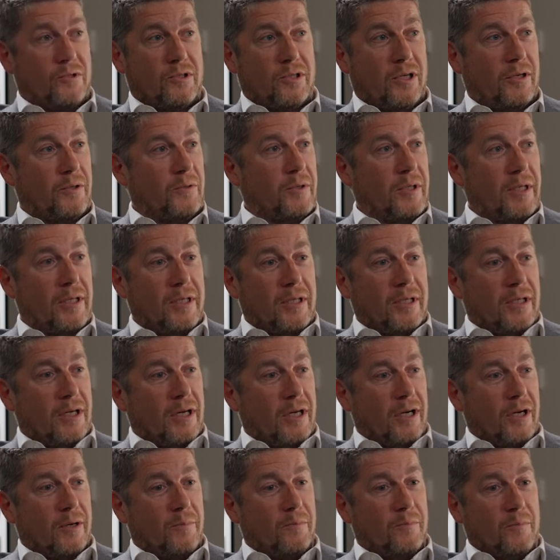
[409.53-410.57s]
So,
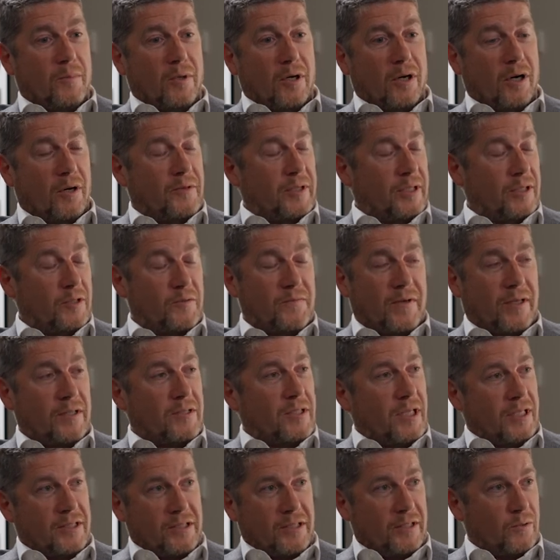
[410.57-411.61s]
um, I think it's
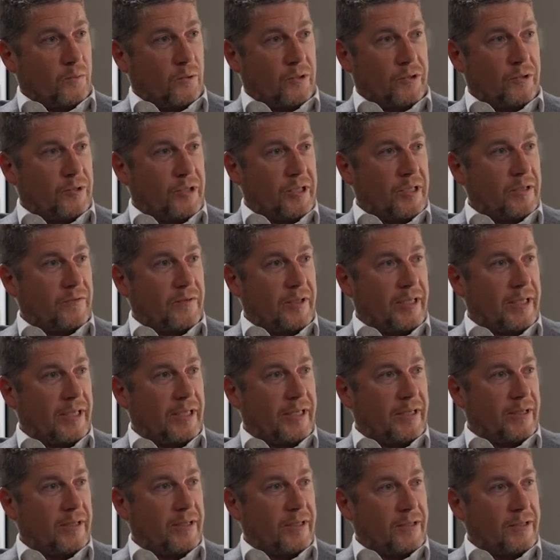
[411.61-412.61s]
fantastic what you're achieving here